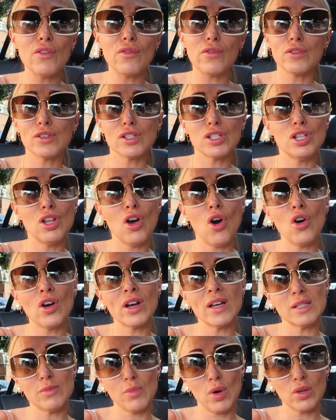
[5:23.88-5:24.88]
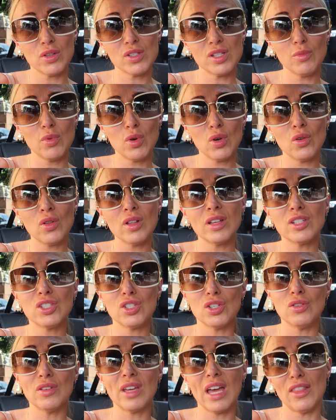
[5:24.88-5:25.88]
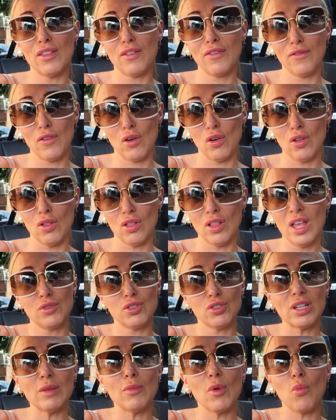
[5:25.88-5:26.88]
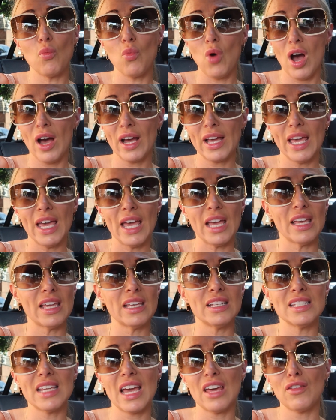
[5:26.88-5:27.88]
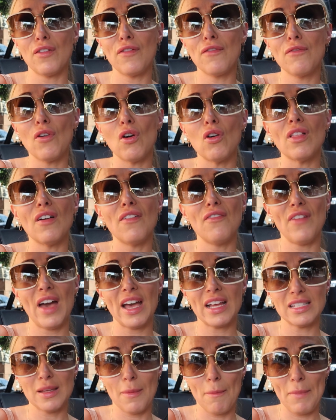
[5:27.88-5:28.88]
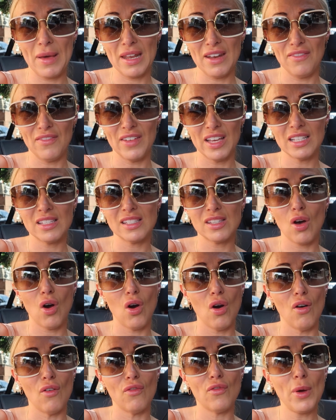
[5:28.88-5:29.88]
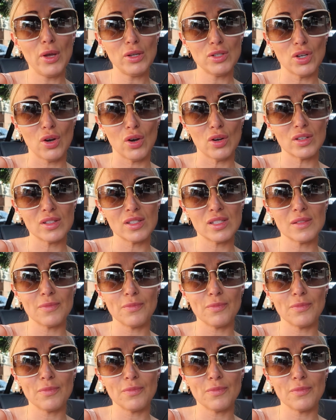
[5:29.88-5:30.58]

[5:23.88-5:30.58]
for as long as possible to get the full treatment working, to get the full effect and benefits of Botox.